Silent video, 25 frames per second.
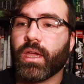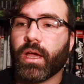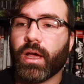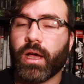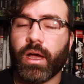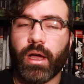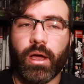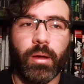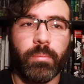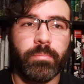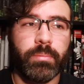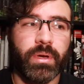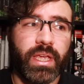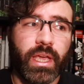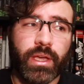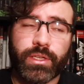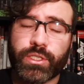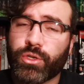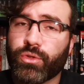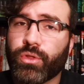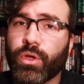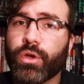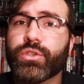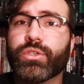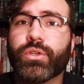But yeah,
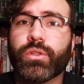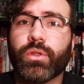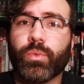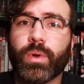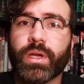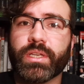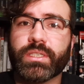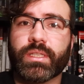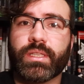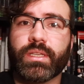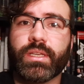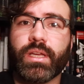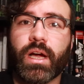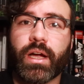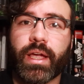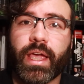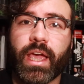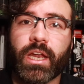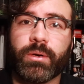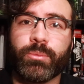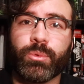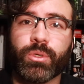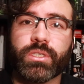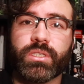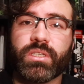so those are the rest of the Young
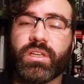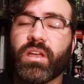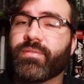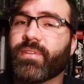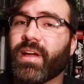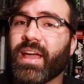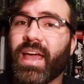Animal stuff.